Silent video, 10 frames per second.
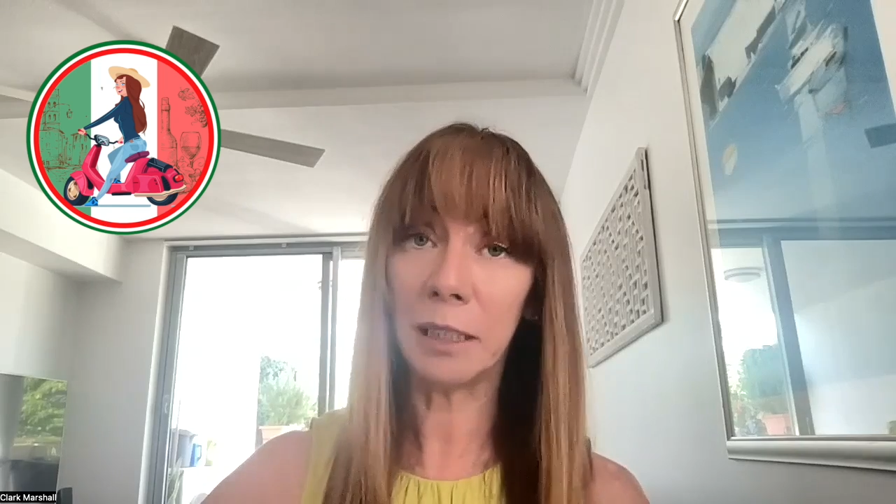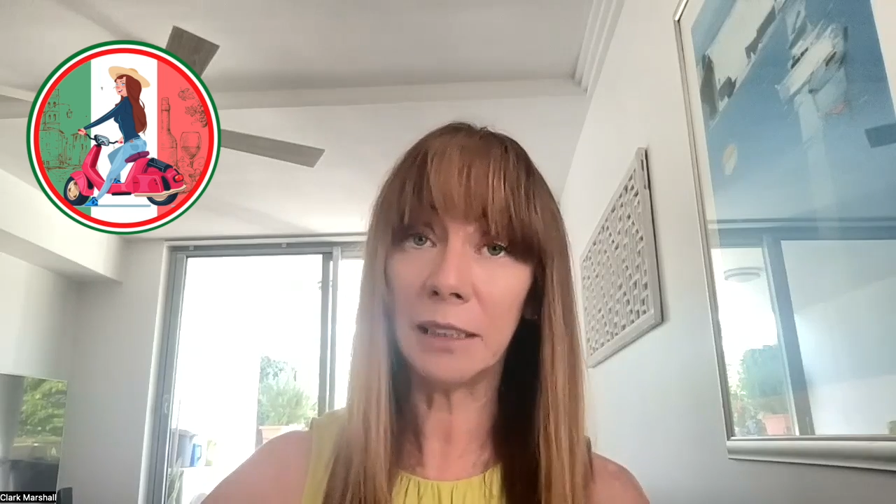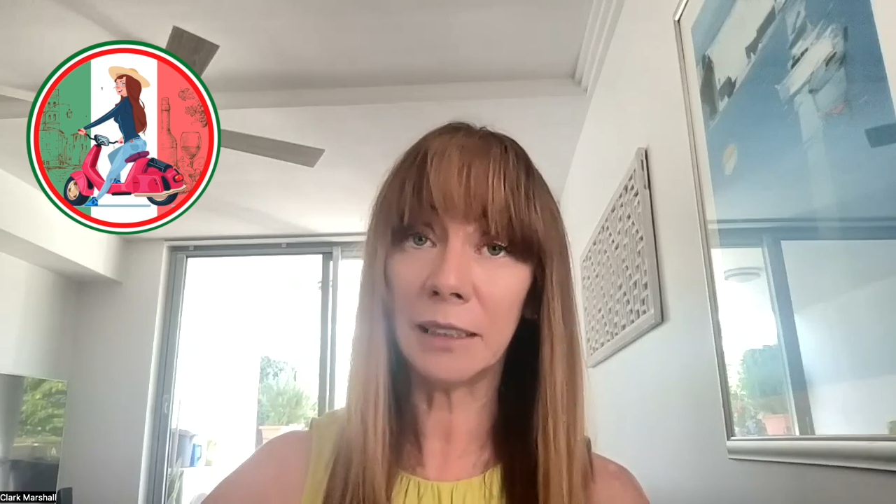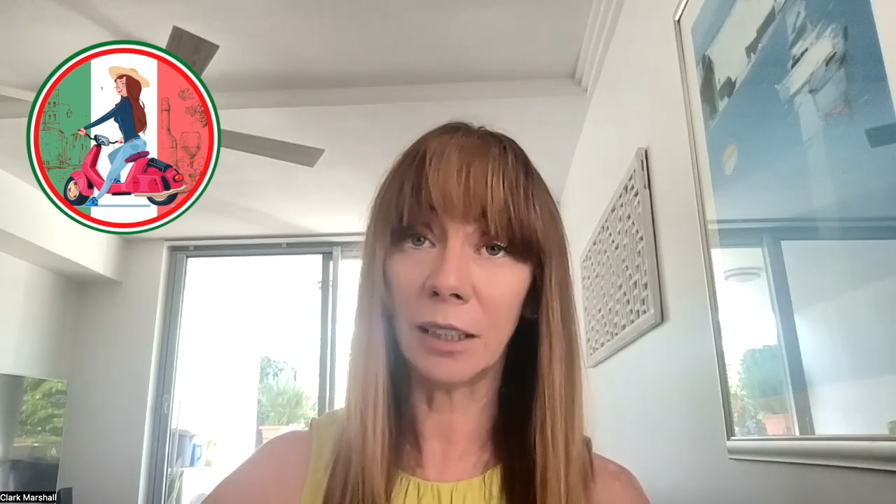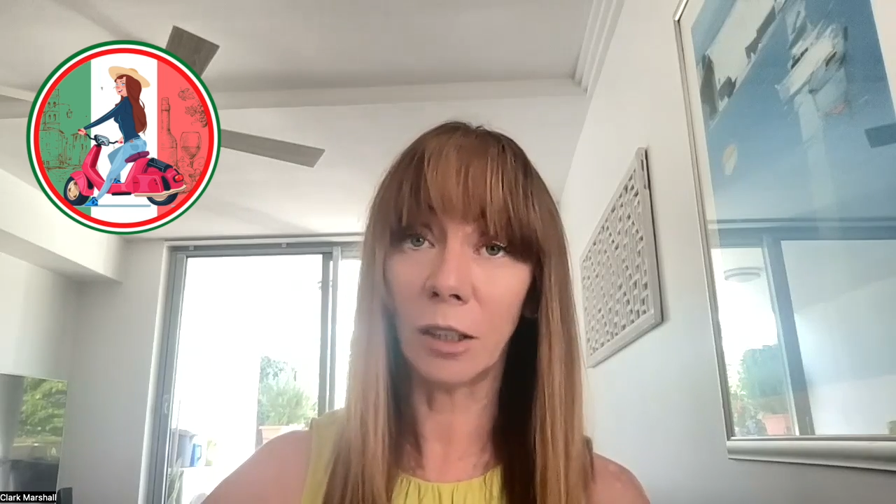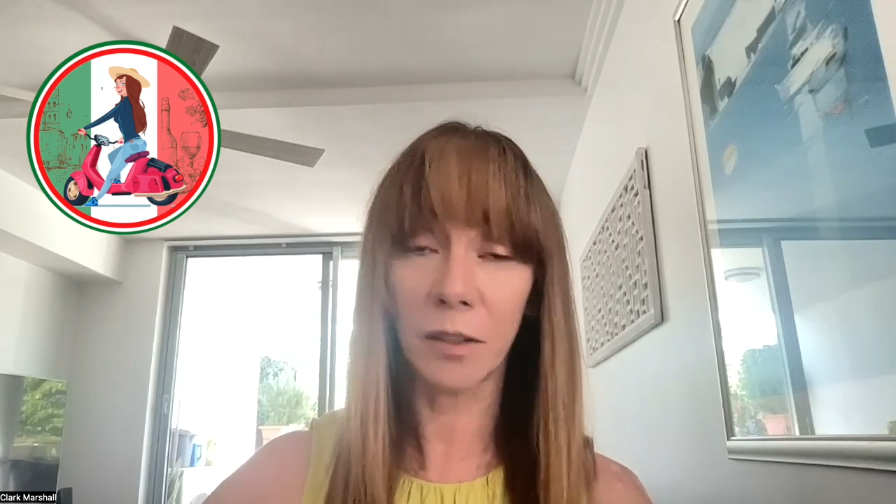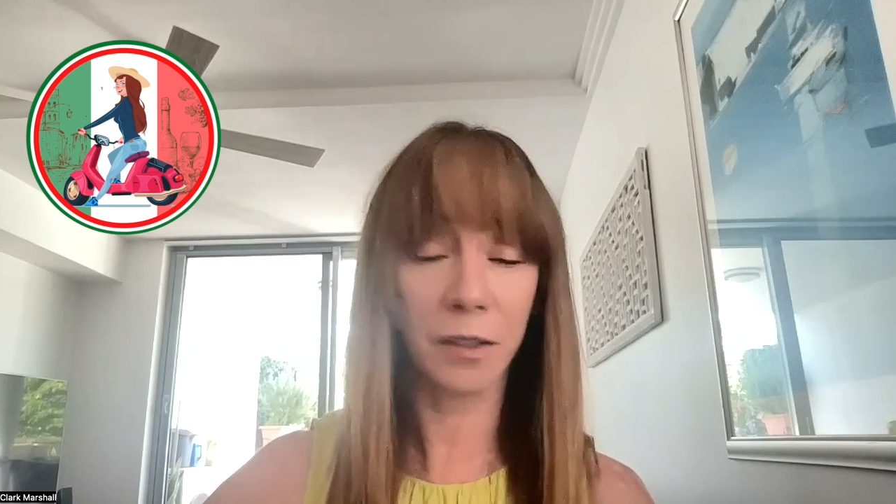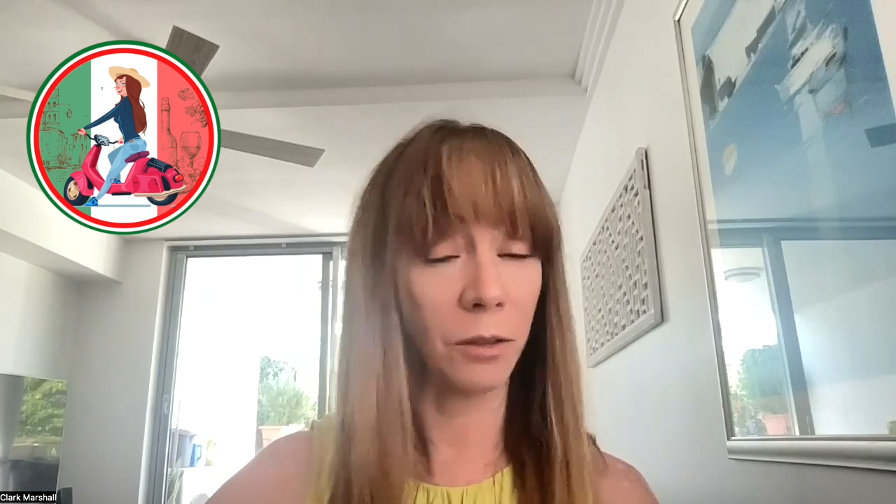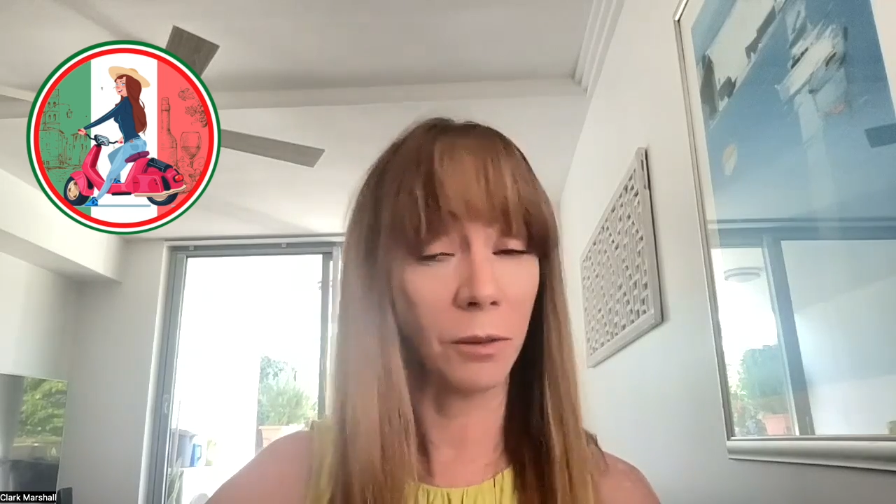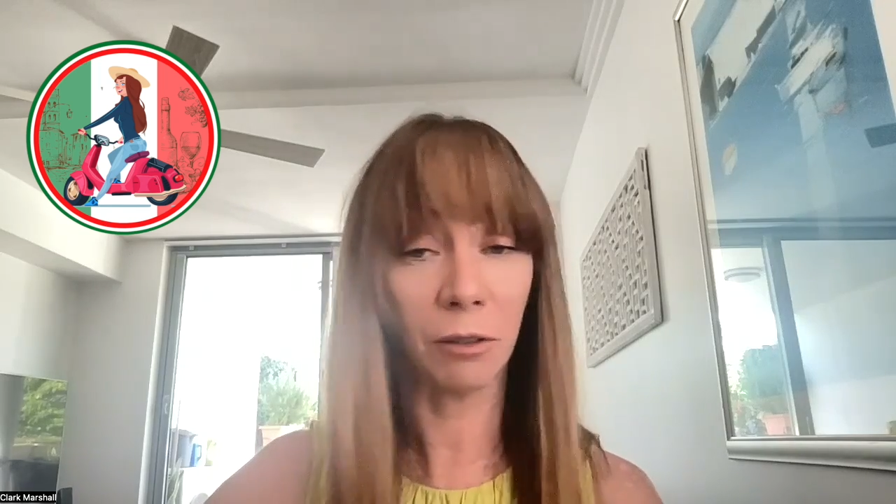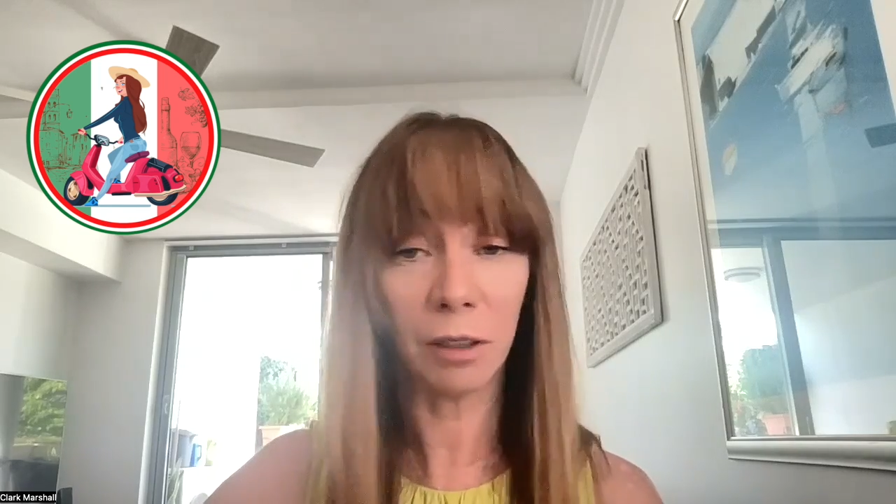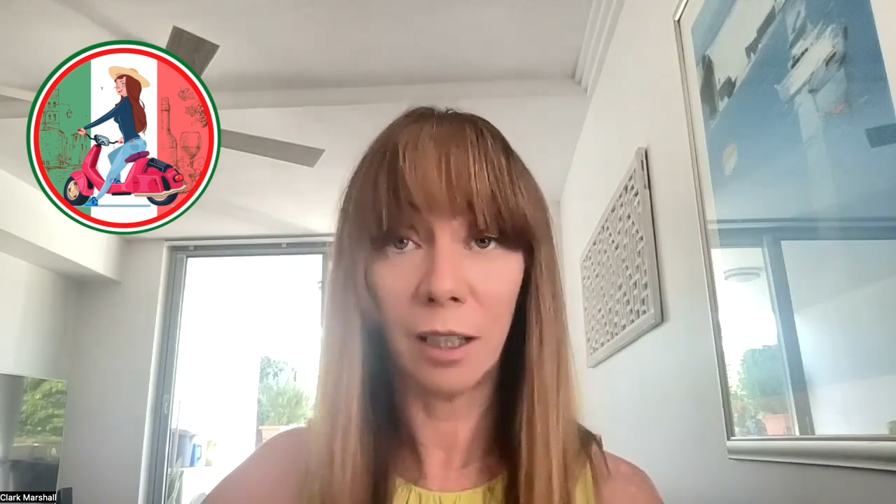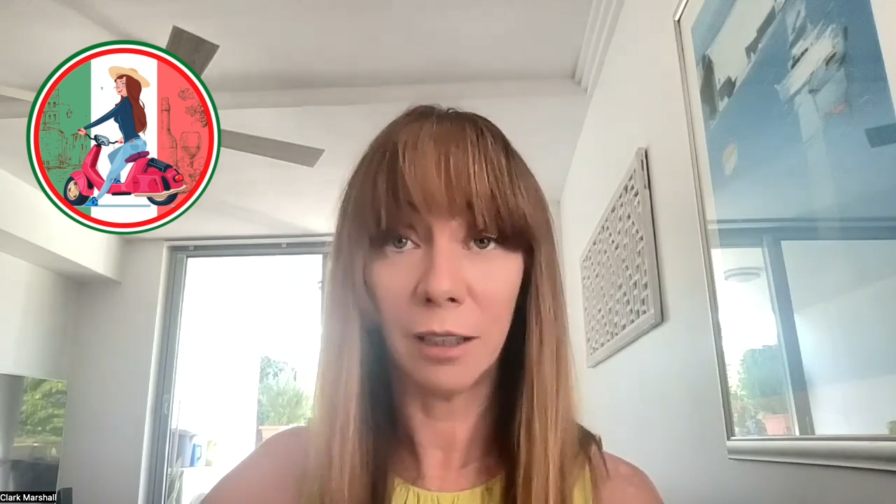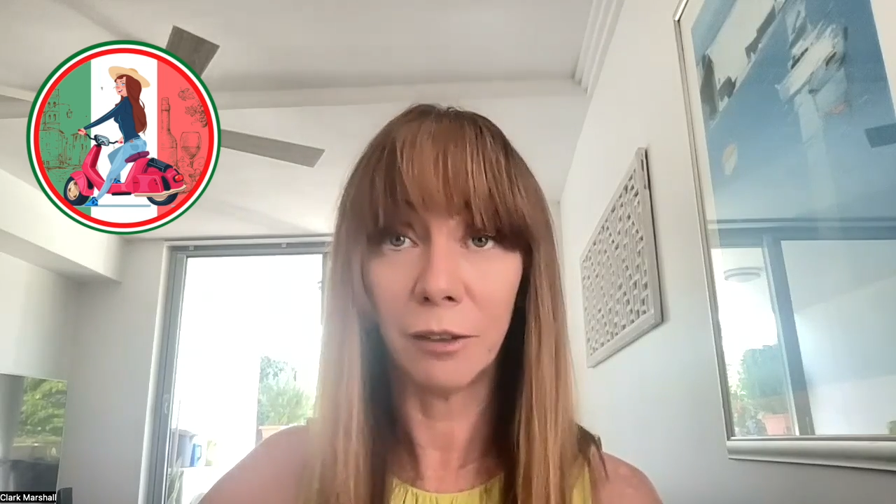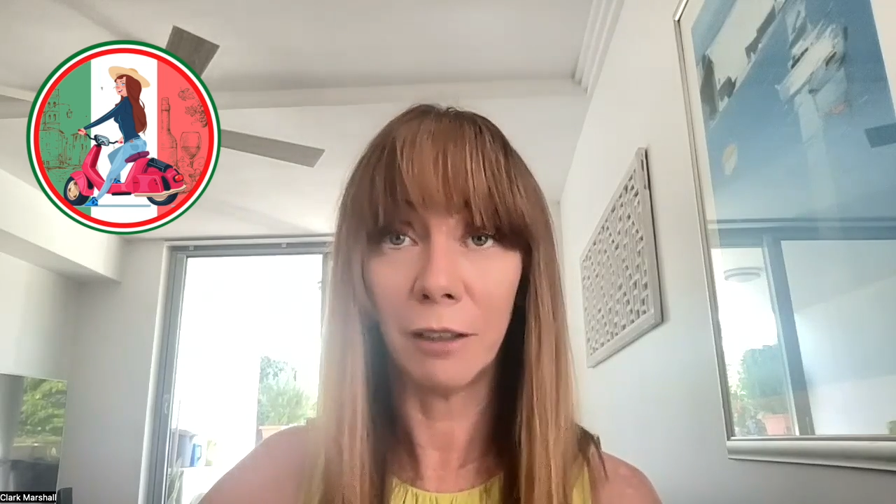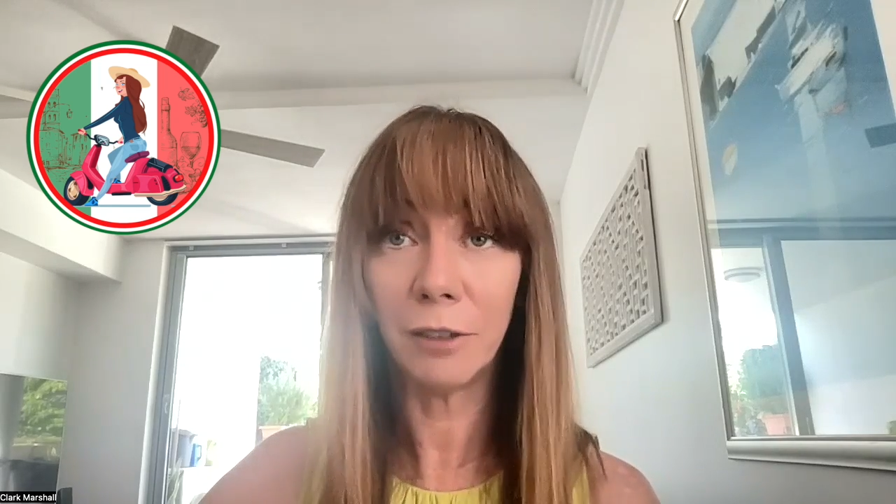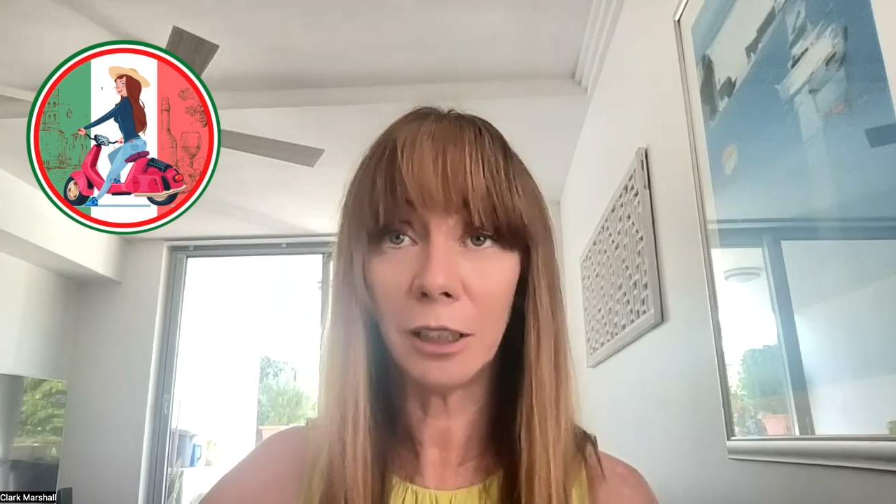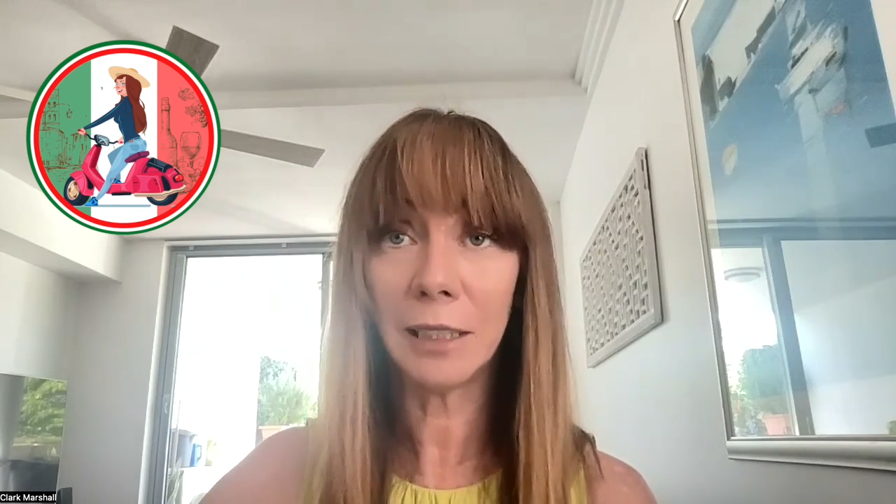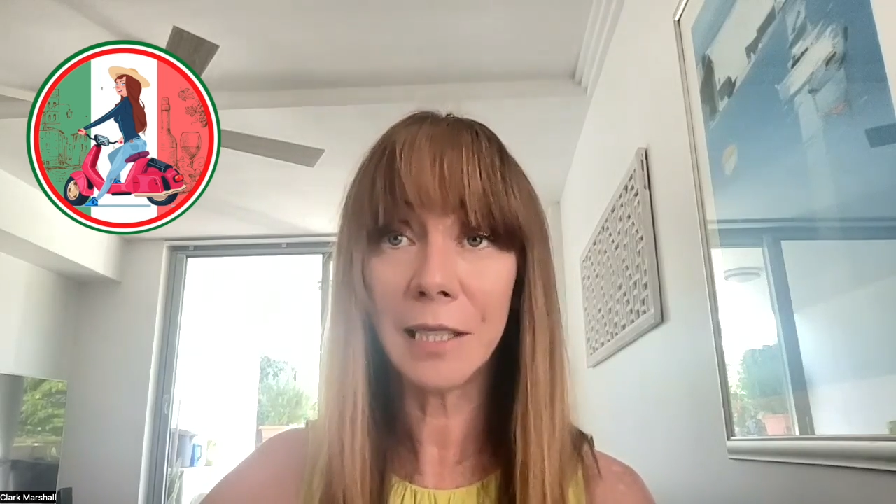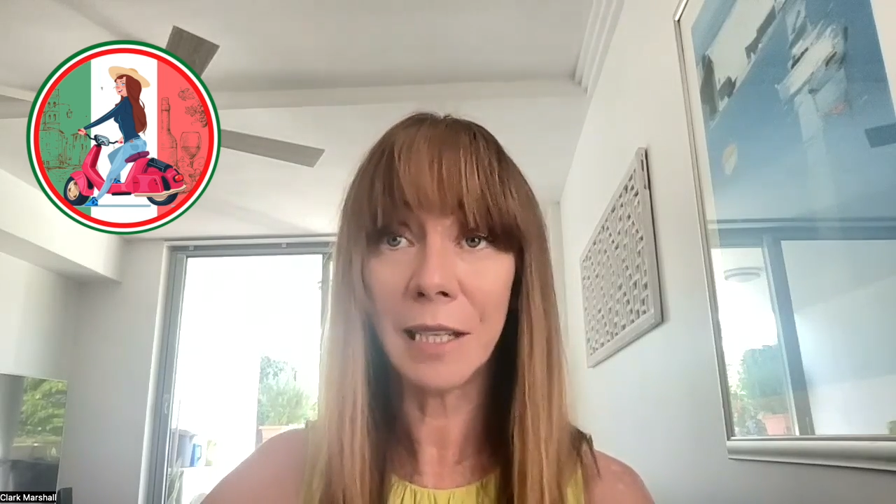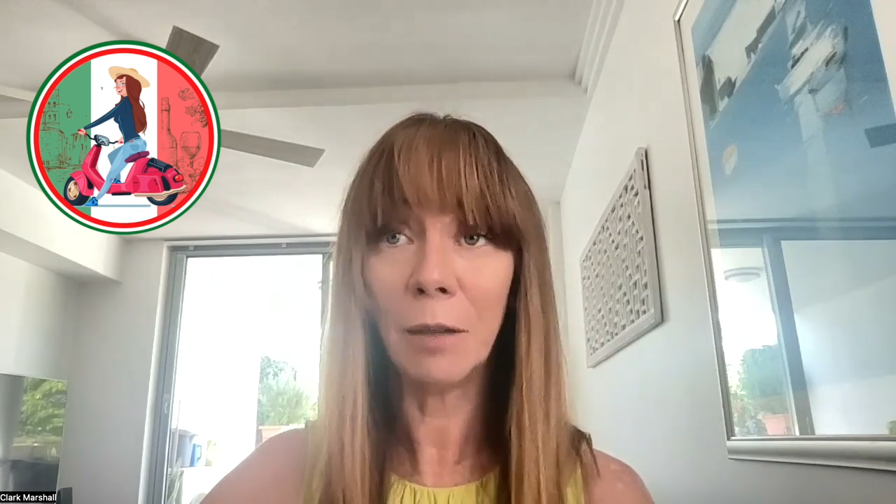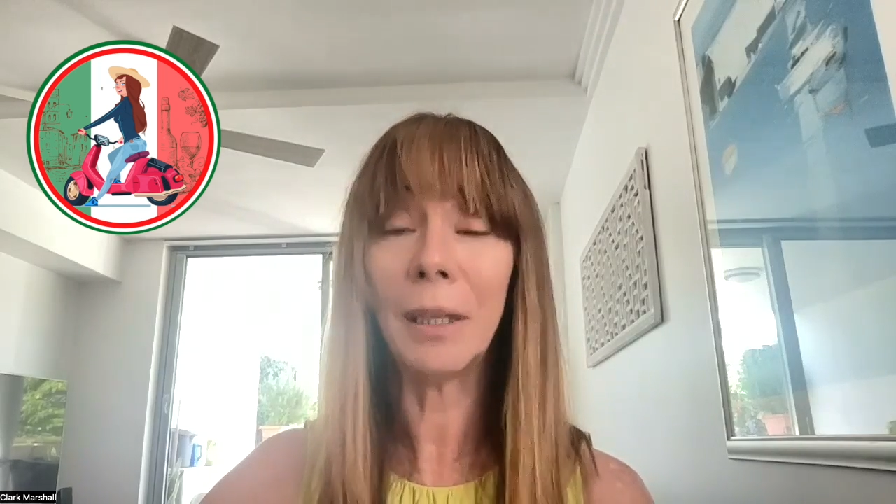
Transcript: minutes and cost $295.